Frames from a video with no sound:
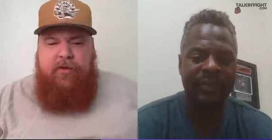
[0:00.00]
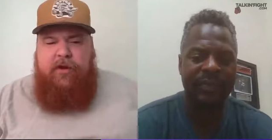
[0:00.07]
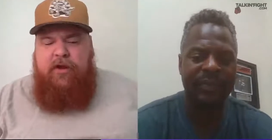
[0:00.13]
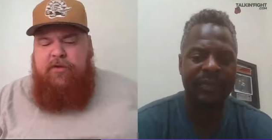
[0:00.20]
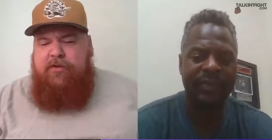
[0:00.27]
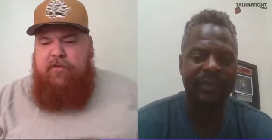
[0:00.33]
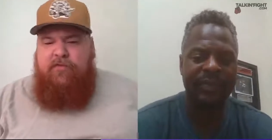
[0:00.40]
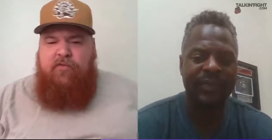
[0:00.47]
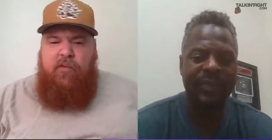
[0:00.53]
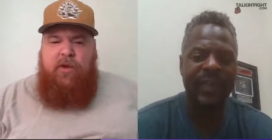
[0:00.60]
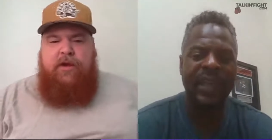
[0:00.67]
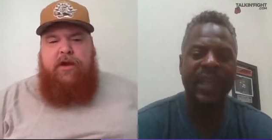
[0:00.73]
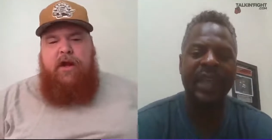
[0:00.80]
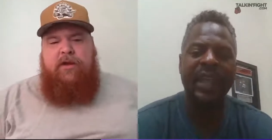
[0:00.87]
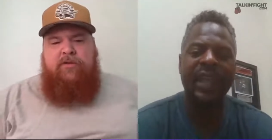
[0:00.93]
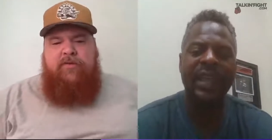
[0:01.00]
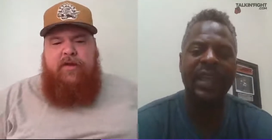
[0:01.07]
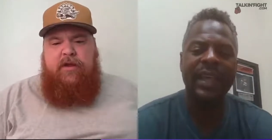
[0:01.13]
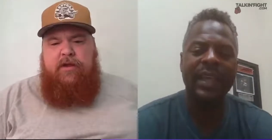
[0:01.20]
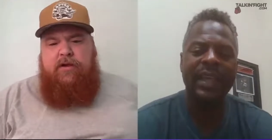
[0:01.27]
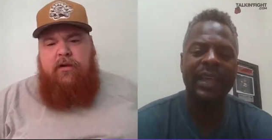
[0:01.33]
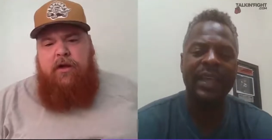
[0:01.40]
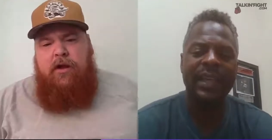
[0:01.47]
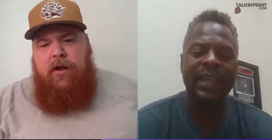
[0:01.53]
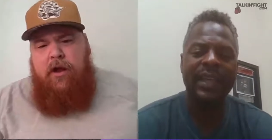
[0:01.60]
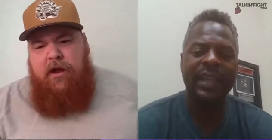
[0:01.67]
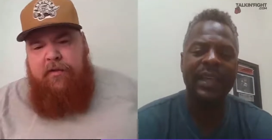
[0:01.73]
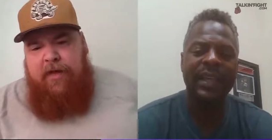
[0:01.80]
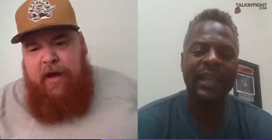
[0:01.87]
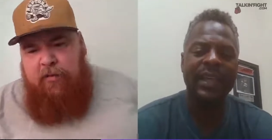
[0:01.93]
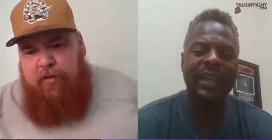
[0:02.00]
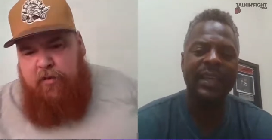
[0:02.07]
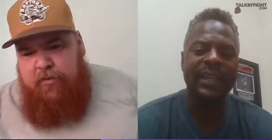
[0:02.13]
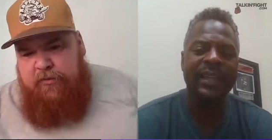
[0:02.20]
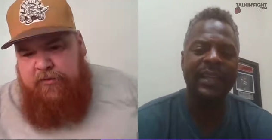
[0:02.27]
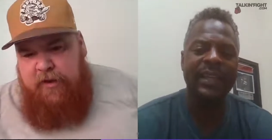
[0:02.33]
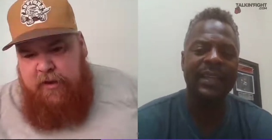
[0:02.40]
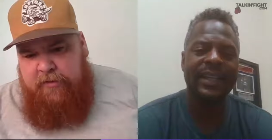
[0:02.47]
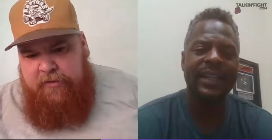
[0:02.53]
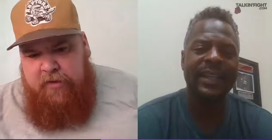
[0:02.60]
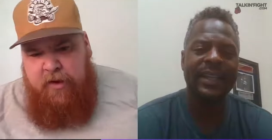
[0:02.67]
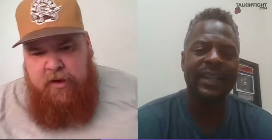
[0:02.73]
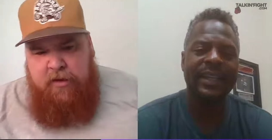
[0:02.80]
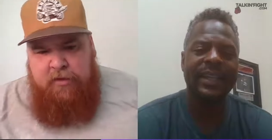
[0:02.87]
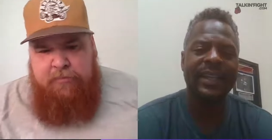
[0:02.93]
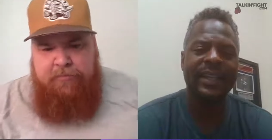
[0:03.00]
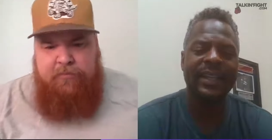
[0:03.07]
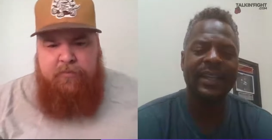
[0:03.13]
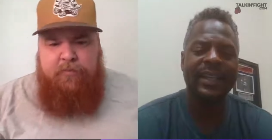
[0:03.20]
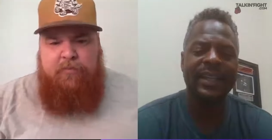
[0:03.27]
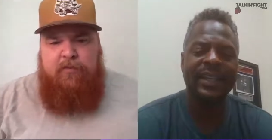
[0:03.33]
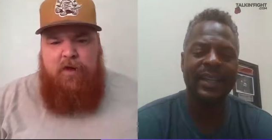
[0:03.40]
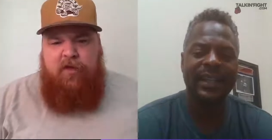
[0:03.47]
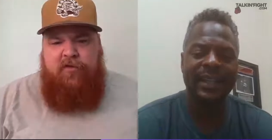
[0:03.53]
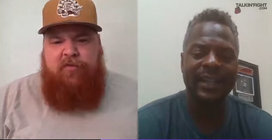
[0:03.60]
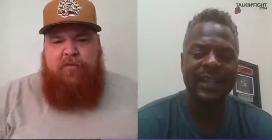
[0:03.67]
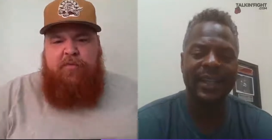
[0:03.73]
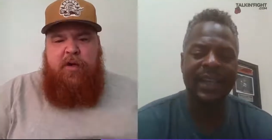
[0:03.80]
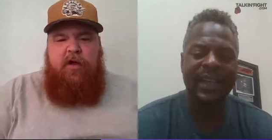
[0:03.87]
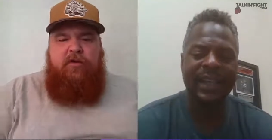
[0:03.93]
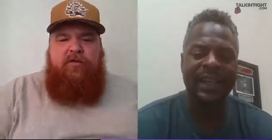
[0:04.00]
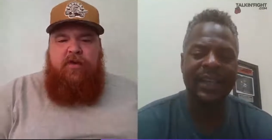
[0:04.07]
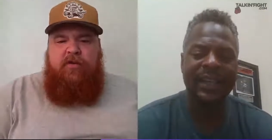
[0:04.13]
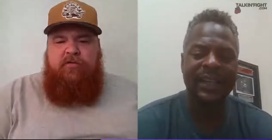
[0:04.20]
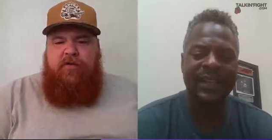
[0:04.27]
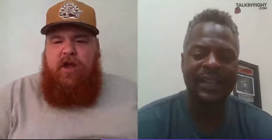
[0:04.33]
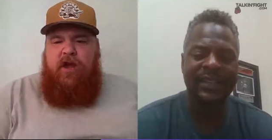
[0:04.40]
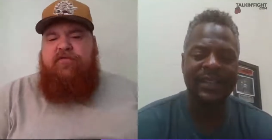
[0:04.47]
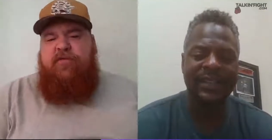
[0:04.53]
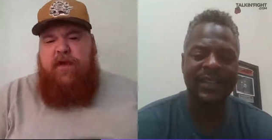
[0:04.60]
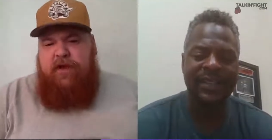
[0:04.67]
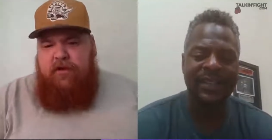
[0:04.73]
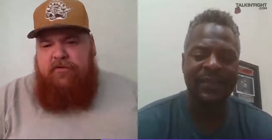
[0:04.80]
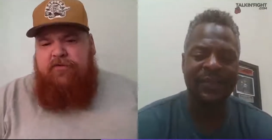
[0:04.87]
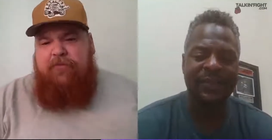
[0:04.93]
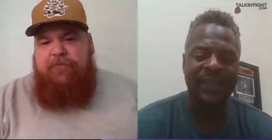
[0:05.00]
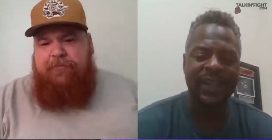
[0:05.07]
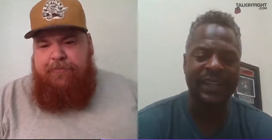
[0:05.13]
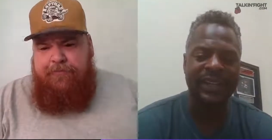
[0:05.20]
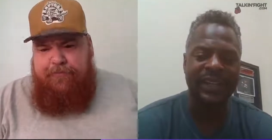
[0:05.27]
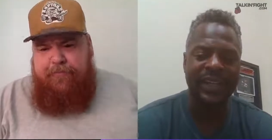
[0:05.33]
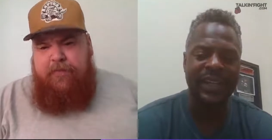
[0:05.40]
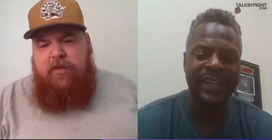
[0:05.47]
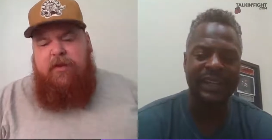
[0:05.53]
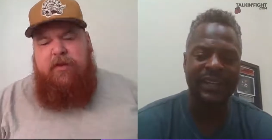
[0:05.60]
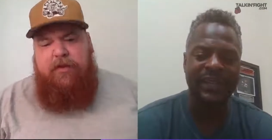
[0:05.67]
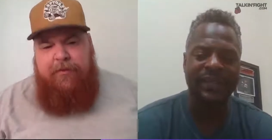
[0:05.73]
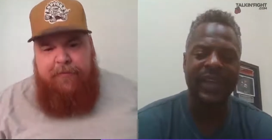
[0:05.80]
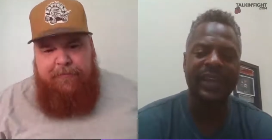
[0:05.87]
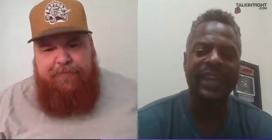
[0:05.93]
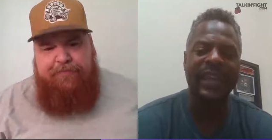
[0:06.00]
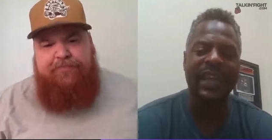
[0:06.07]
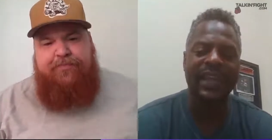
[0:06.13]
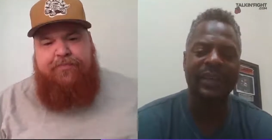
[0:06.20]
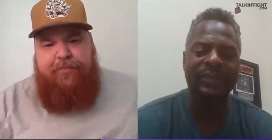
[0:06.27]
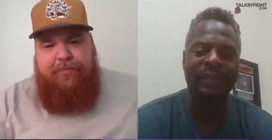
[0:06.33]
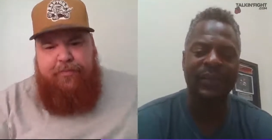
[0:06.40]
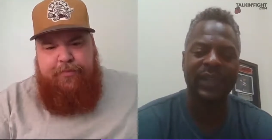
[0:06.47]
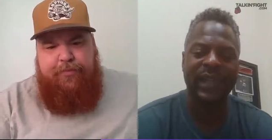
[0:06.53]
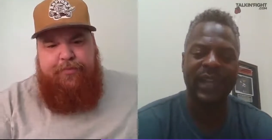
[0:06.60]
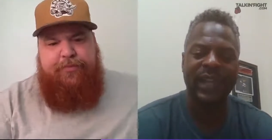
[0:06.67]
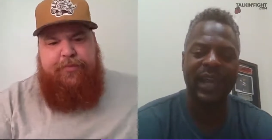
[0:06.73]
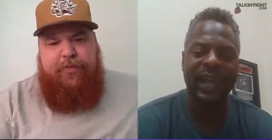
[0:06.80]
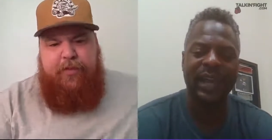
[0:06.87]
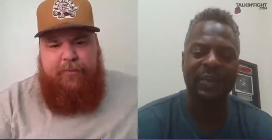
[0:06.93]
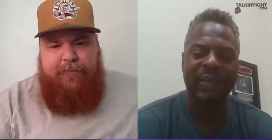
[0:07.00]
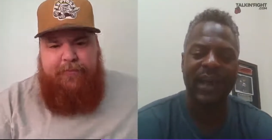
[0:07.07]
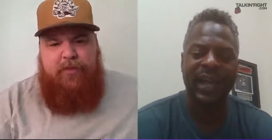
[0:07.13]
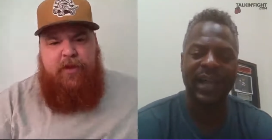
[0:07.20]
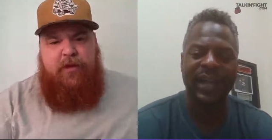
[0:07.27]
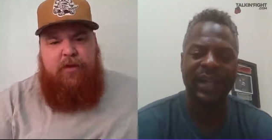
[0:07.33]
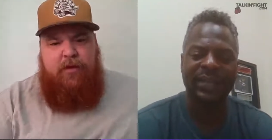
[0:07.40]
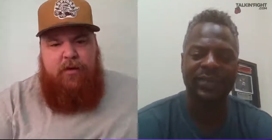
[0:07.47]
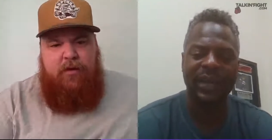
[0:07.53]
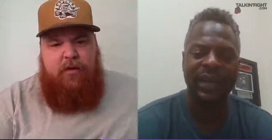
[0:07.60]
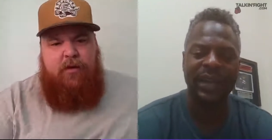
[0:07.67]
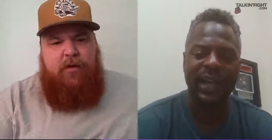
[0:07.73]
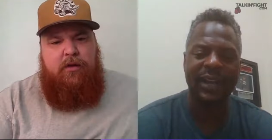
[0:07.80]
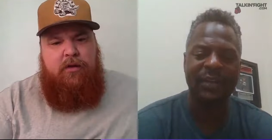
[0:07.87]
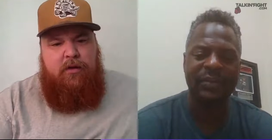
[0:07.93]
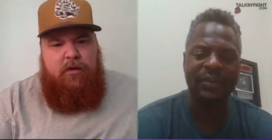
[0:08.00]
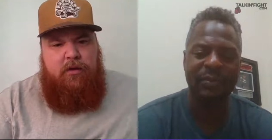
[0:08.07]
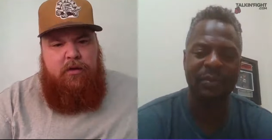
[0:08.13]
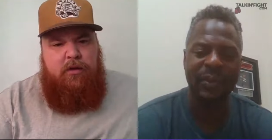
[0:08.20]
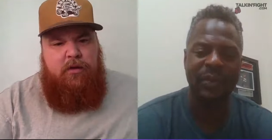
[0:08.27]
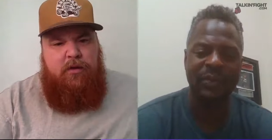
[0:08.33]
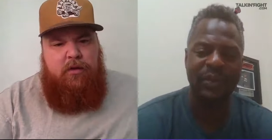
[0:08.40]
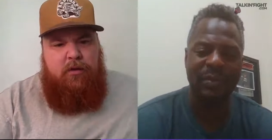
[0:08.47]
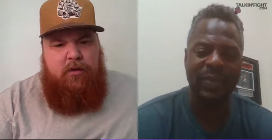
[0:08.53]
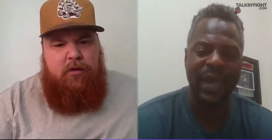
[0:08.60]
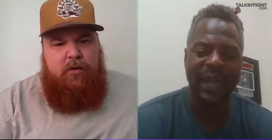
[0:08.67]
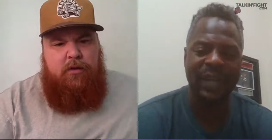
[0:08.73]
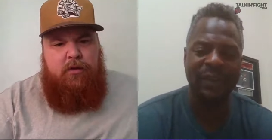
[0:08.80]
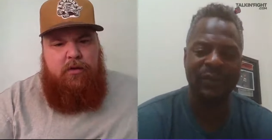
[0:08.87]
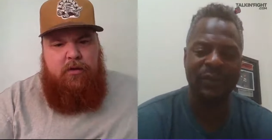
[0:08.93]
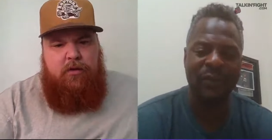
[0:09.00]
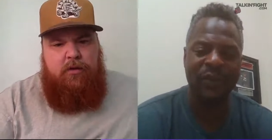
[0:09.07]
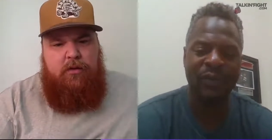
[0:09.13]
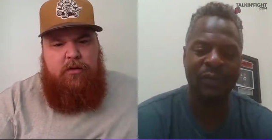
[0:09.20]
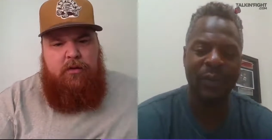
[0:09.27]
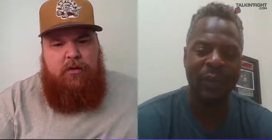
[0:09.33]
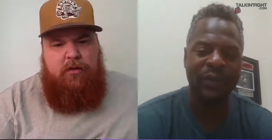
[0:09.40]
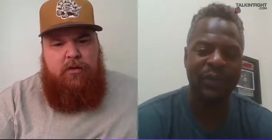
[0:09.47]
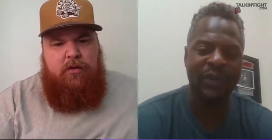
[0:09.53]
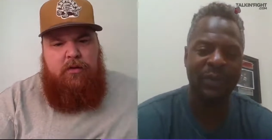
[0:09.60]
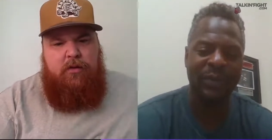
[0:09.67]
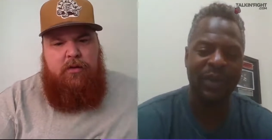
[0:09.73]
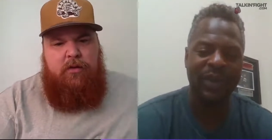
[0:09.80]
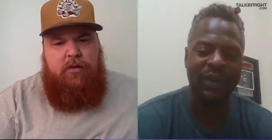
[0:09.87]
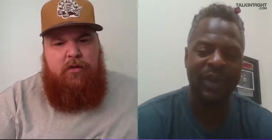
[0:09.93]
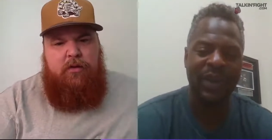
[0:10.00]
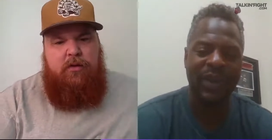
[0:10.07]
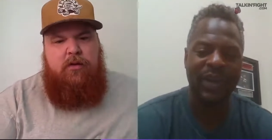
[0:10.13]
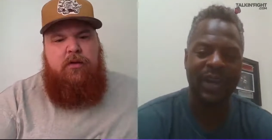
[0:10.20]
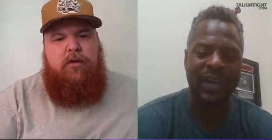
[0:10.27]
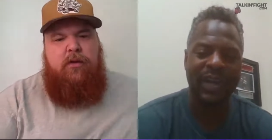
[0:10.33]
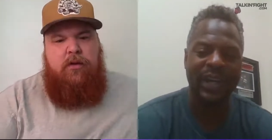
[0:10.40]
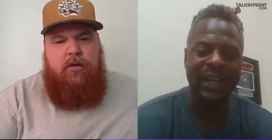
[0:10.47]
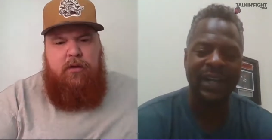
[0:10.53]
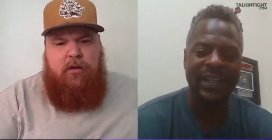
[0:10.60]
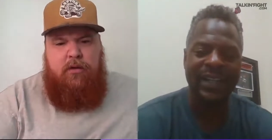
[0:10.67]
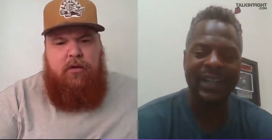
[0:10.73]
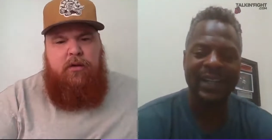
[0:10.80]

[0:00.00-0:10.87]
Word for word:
Speaker 1: November the thirtieth of twenty nineteen, and that one was at uh, yeah. That's, that's the Las fight. Uh,
Speaker 2: that's the fight that I that I got on my highlights right now. It was it was a back and forth. Both of them are are uh,